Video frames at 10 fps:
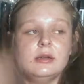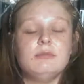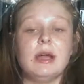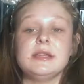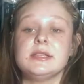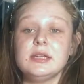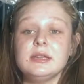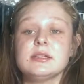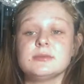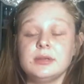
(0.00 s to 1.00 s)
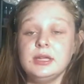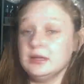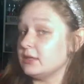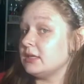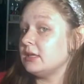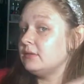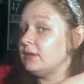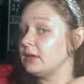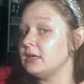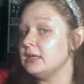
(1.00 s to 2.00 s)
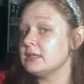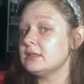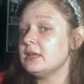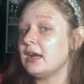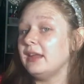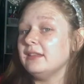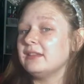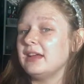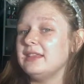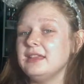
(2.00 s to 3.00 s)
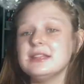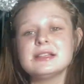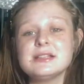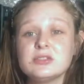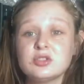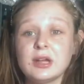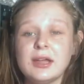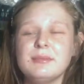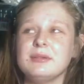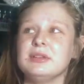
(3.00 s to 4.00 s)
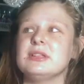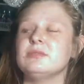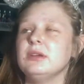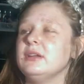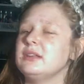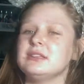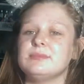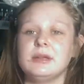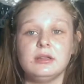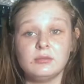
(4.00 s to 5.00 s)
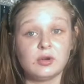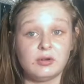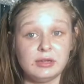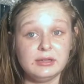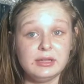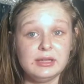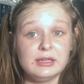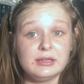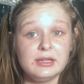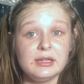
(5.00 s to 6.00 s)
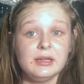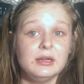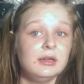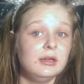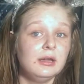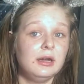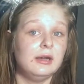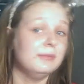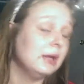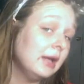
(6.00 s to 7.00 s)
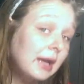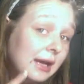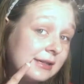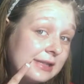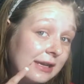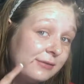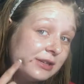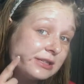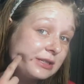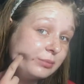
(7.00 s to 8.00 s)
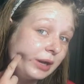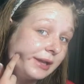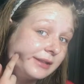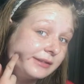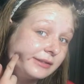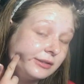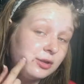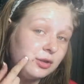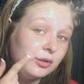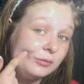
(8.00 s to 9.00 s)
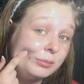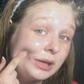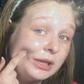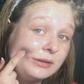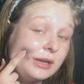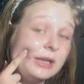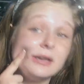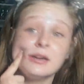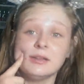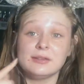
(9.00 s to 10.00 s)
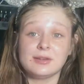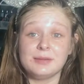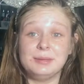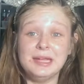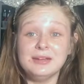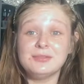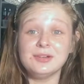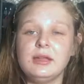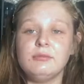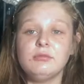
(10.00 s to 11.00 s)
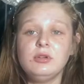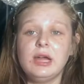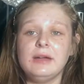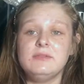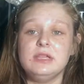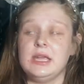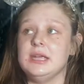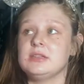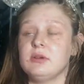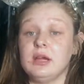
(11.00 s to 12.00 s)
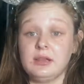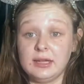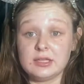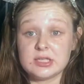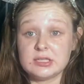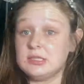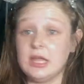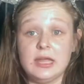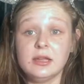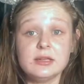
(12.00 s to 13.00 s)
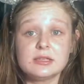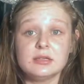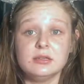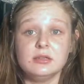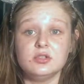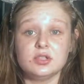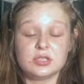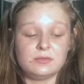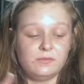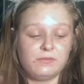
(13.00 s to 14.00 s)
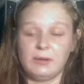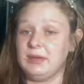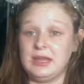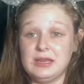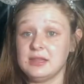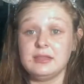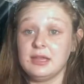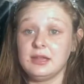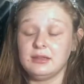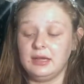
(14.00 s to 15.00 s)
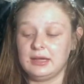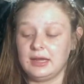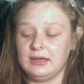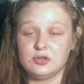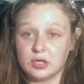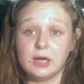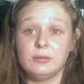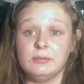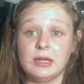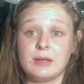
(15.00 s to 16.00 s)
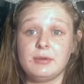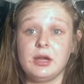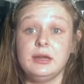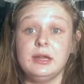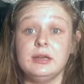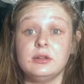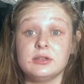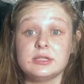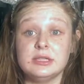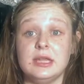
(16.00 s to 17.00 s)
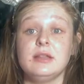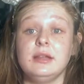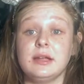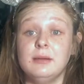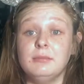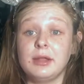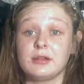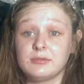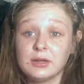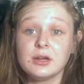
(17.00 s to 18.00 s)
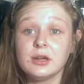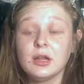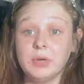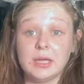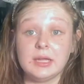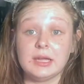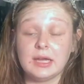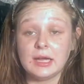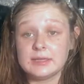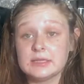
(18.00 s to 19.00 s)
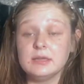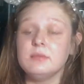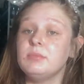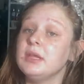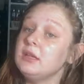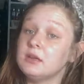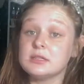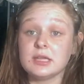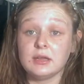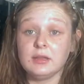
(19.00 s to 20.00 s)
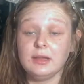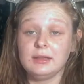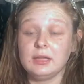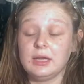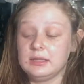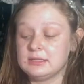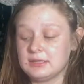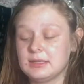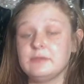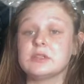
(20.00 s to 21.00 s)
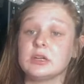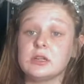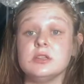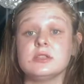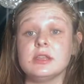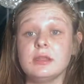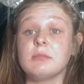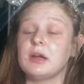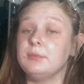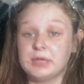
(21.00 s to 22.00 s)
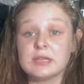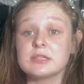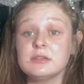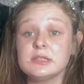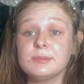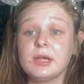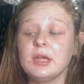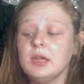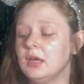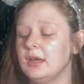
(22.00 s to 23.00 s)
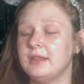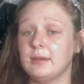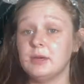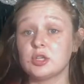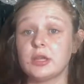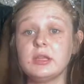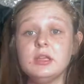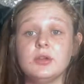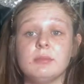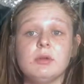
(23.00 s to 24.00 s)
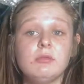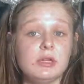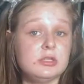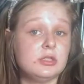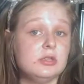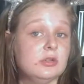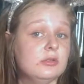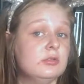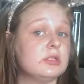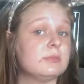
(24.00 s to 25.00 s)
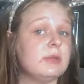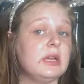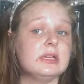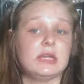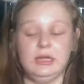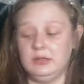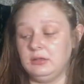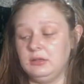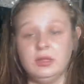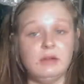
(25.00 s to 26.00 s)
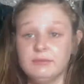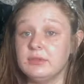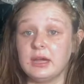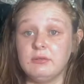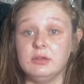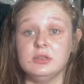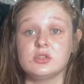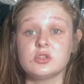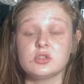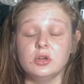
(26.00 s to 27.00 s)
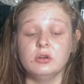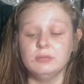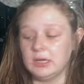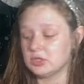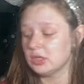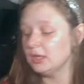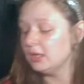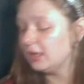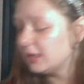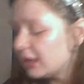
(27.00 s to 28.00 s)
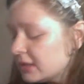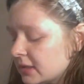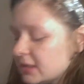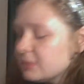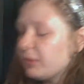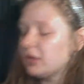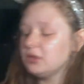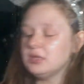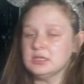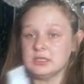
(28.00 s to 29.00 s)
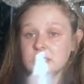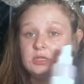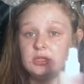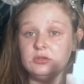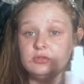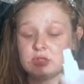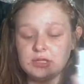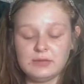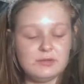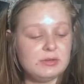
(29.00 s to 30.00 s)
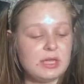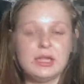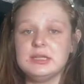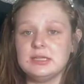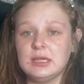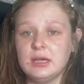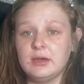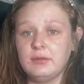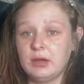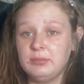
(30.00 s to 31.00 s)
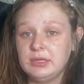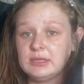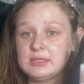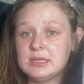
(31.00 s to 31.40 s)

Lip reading: my skin gets really irritated very easily. I think it's because it's dry, but it's weird because it's been a little more oily lately. As evidenced by this little buddy right here that's very painful. It will have days where it like stings just from anything. Like I can try to put makeup on and it'll sting like a motherfucker, but it hasn't been irritated like that since I've started using the Badescu spray. I think I'm gonna try the cucumber one too, just because I love that one so much. And guys, this bottle is huge. So to give you an idea of how big this